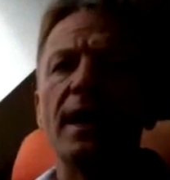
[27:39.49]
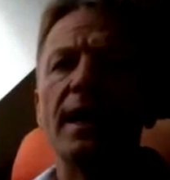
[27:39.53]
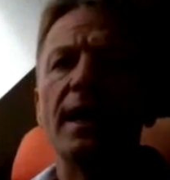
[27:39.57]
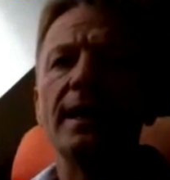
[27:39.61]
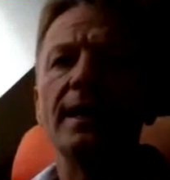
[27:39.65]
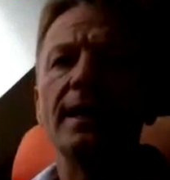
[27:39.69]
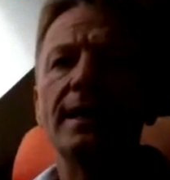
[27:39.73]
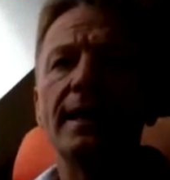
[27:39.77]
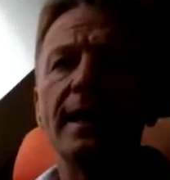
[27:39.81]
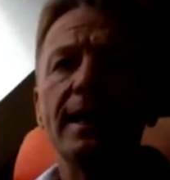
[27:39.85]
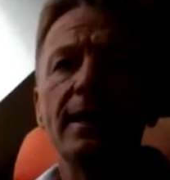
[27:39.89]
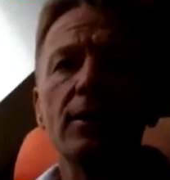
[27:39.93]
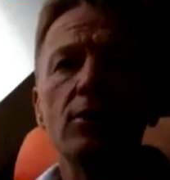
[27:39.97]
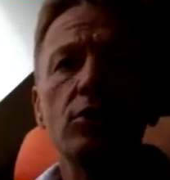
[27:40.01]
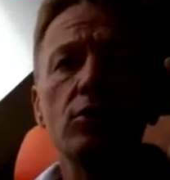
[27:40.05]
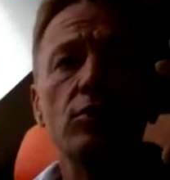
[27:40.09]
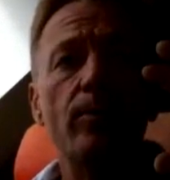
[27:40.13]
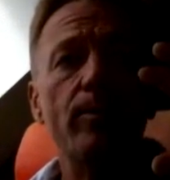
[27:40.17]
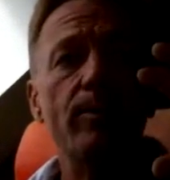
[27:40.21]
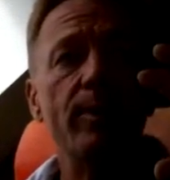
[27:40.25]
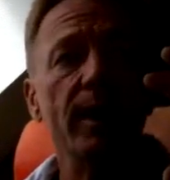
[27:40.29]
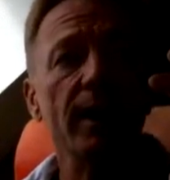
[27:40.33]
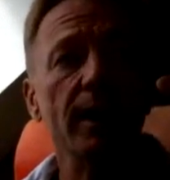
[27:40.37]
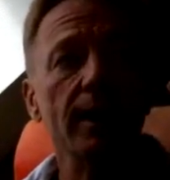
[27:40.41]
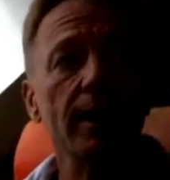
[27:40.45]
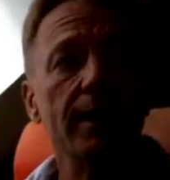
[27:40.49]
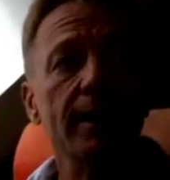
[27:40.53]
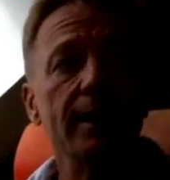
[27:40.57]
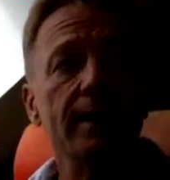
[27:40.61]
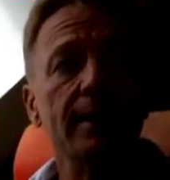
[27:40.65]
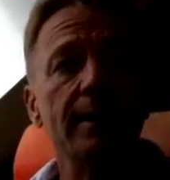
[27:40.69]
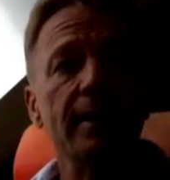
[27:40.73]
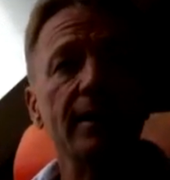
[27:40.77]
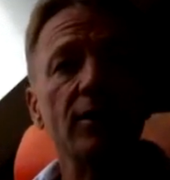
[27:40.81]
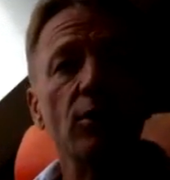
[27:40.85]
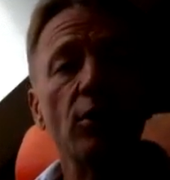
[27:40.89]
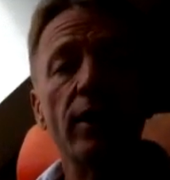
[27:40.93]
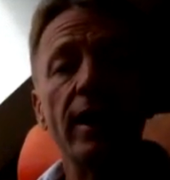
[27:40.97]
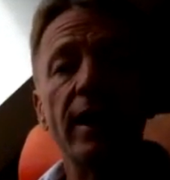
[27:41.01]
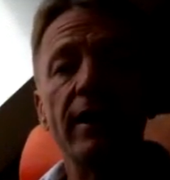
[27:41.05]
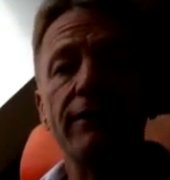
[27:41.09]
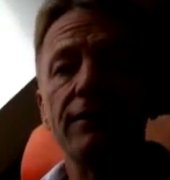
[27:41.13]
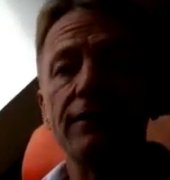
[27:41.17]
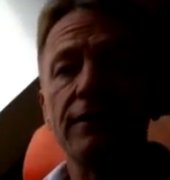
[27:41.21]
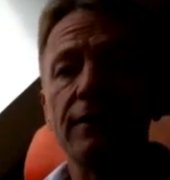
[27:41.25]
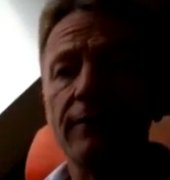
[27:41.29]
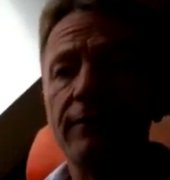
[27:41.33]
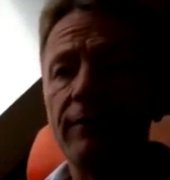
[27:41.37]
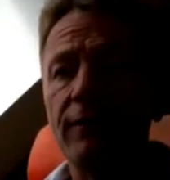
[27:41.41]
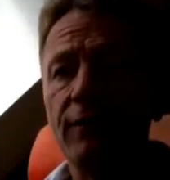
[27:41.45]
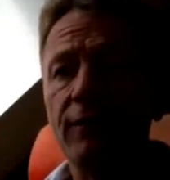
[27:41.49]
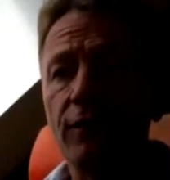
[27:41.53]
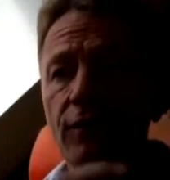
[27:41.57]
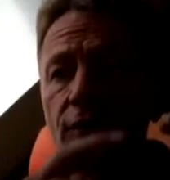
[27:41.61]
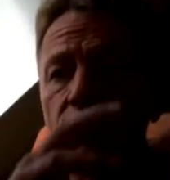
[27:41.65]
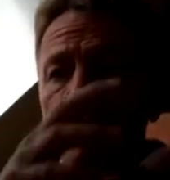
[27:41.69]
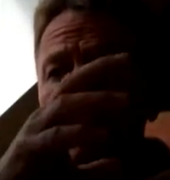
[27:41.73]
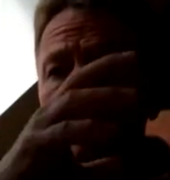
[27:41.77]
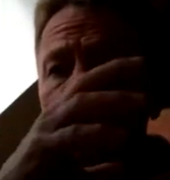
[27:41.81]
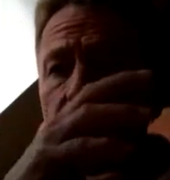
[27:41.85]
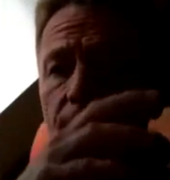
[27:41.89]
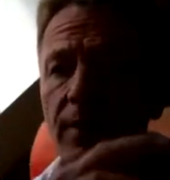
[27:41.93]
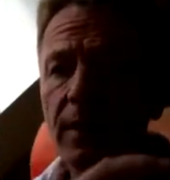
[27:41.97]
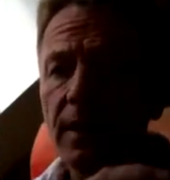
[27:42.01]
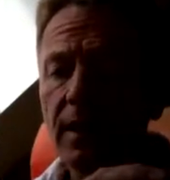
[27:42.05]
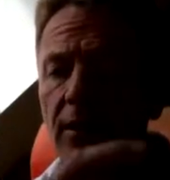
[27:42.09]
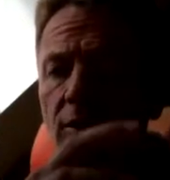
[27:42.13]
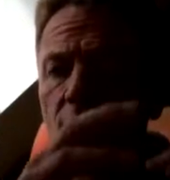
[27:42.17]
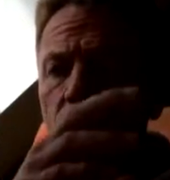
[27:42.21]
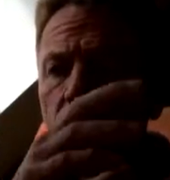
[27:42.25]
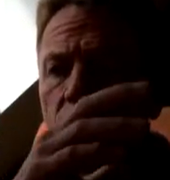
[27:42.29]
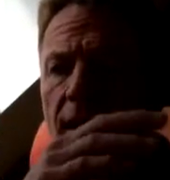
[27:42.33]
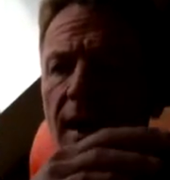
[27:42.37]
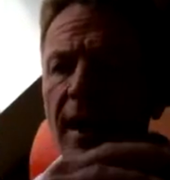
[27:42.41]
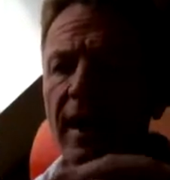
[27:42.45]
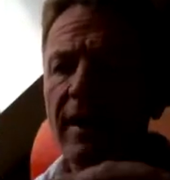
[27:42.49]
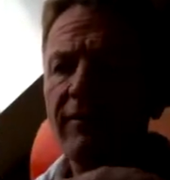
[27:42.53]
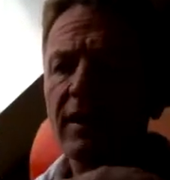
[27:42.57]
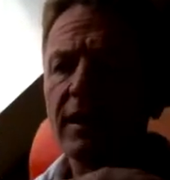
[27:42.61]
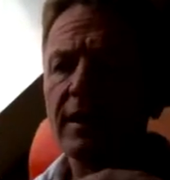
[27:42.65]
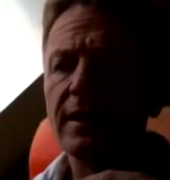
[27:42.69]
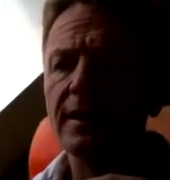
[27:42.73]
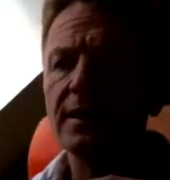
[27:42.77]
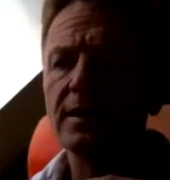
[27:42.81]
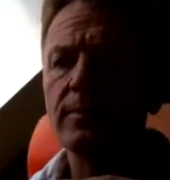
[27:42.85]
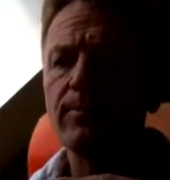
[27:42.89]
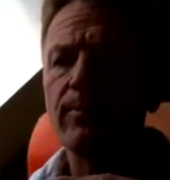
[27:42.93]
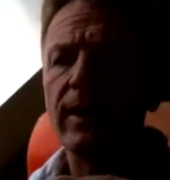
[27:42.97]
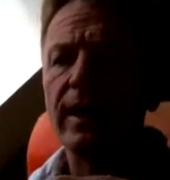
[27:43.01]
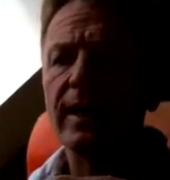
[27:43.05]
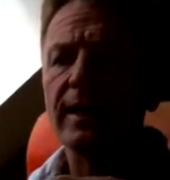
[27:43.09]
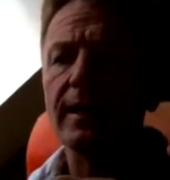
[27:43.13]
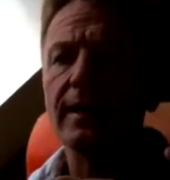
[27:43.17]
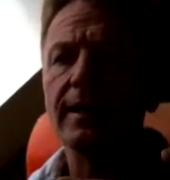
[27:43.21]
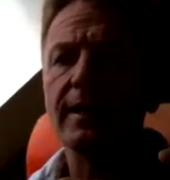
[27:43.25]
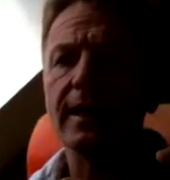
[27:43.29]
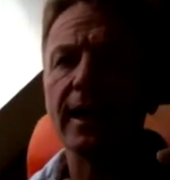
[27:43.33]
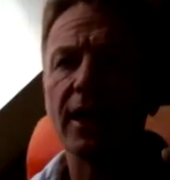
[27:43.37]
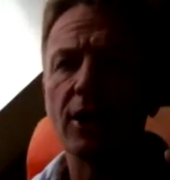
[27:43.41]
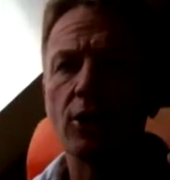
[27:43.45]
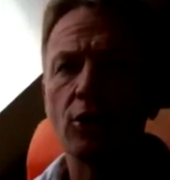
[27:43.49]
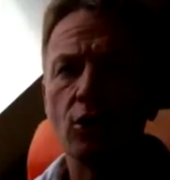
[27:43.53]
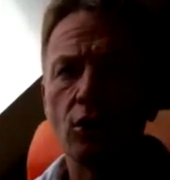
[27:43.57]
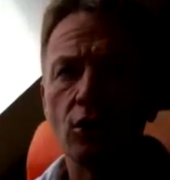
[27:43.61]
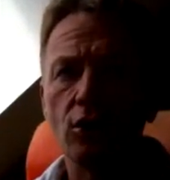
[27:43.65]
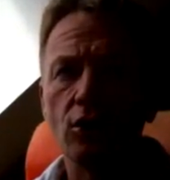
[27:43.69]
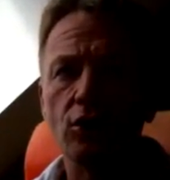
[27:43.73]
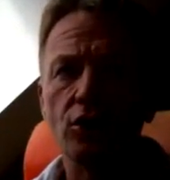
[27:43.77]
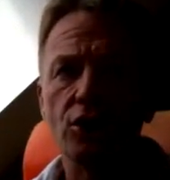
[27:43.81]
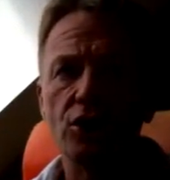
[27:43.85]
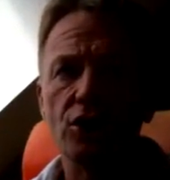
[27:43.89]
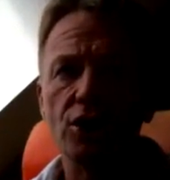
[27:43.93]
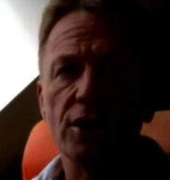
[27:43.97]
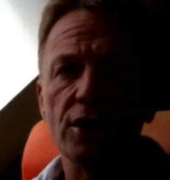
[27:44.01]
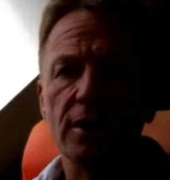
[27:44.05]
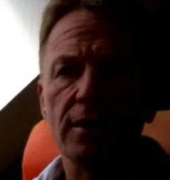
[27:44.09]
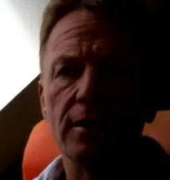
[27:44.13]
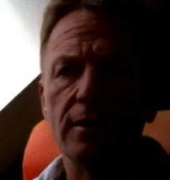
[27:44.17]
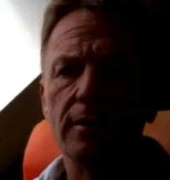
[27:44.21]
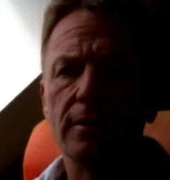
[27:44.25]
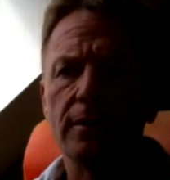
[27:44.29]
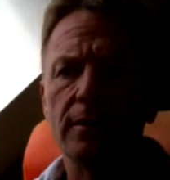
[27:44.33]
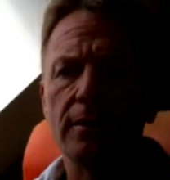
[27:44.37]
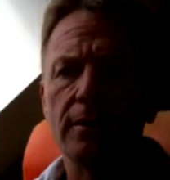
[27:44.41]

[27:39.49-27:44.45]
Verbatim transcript: and then you build it, you have to cover this by the technology.